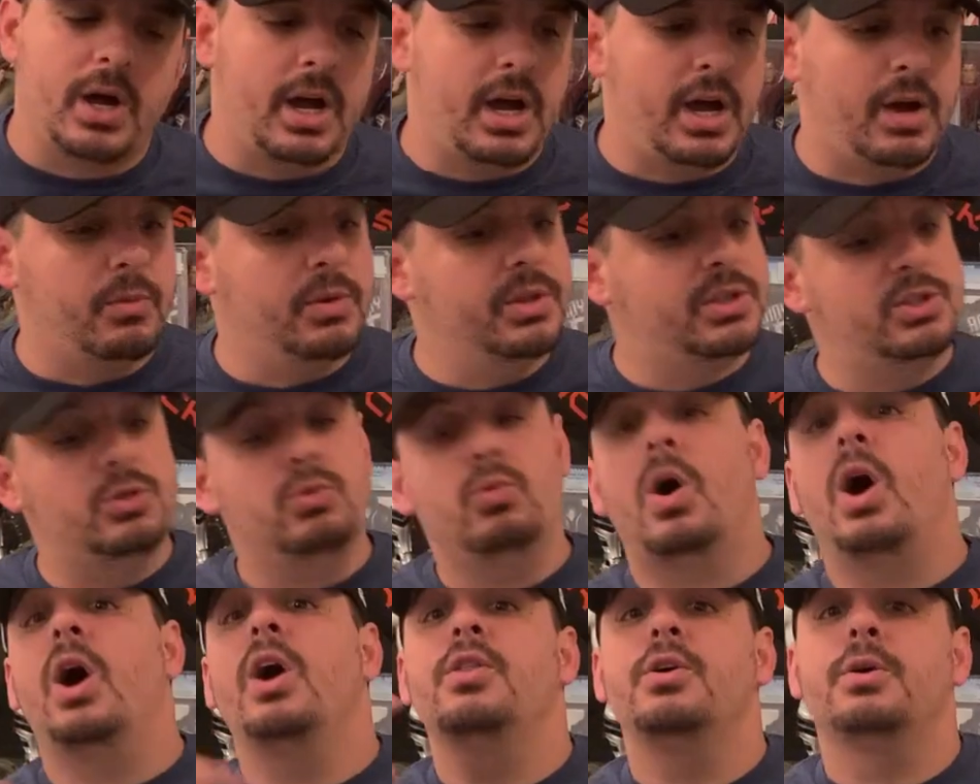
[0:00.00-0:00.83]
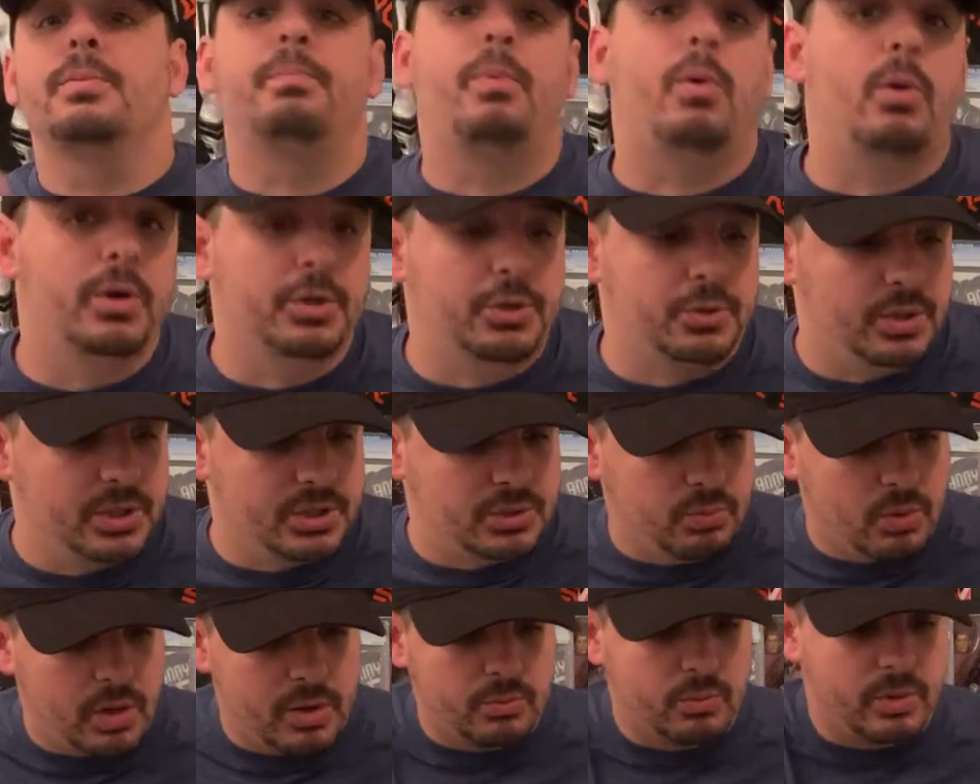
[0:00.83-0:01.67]
other
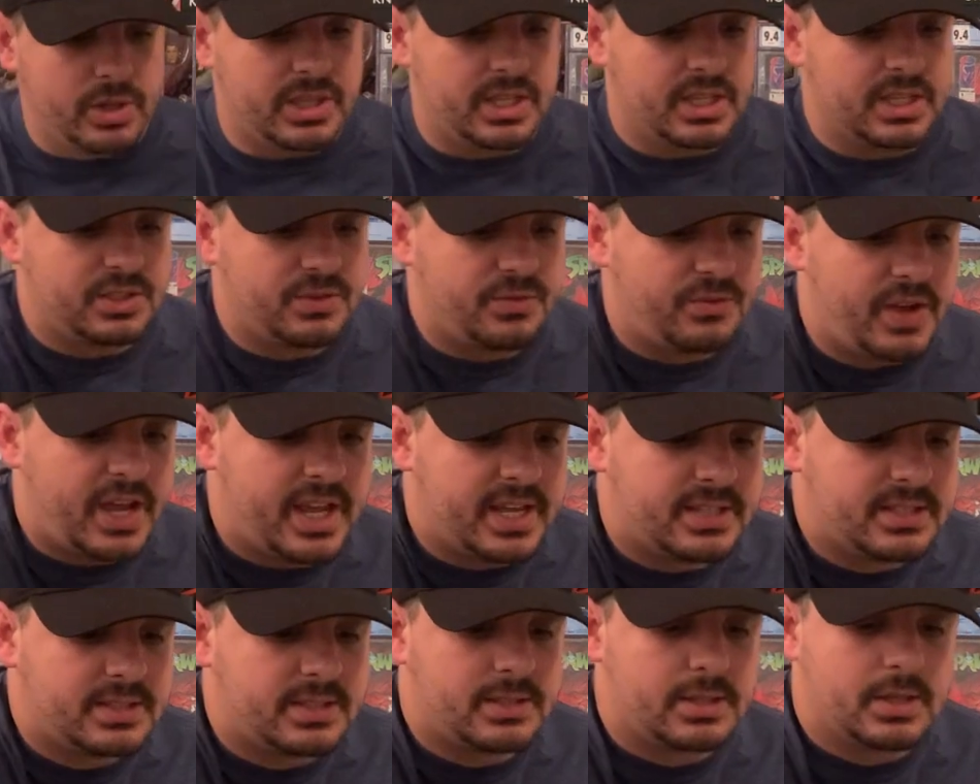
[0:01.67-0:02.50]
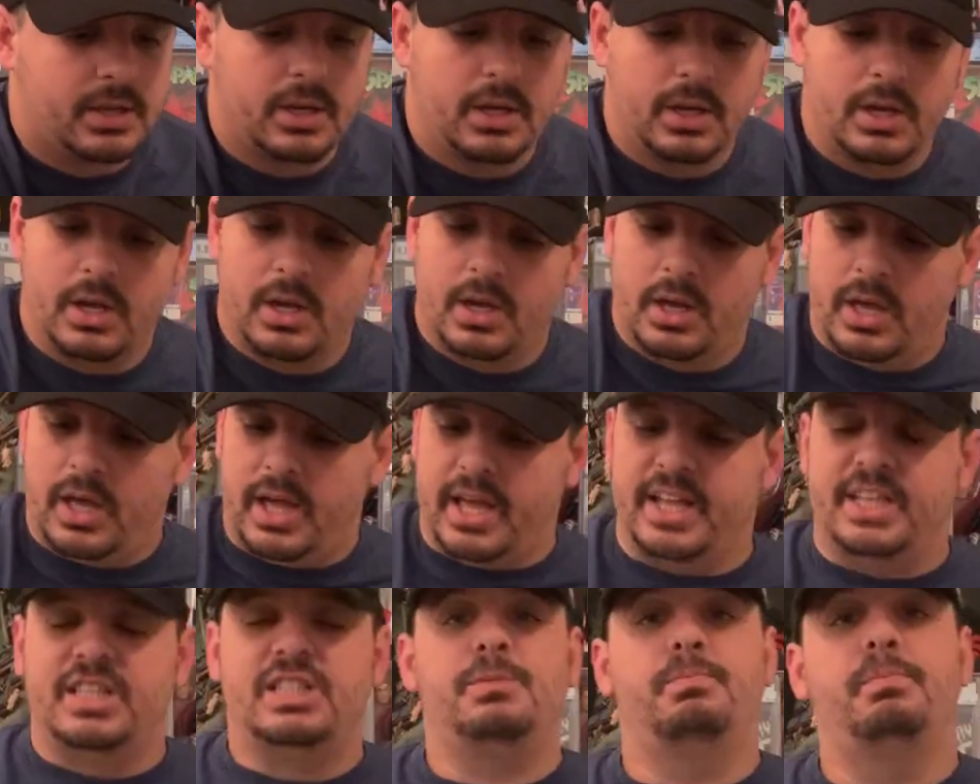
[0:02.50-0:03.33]
portraits, one with his face
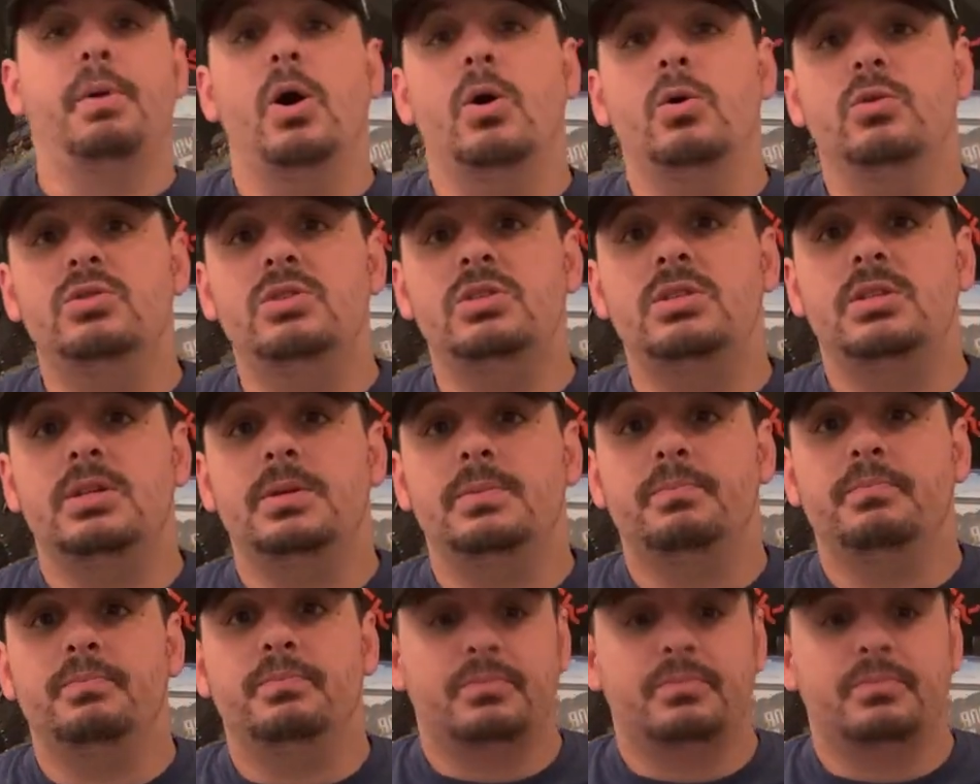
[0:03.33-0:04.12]
exposed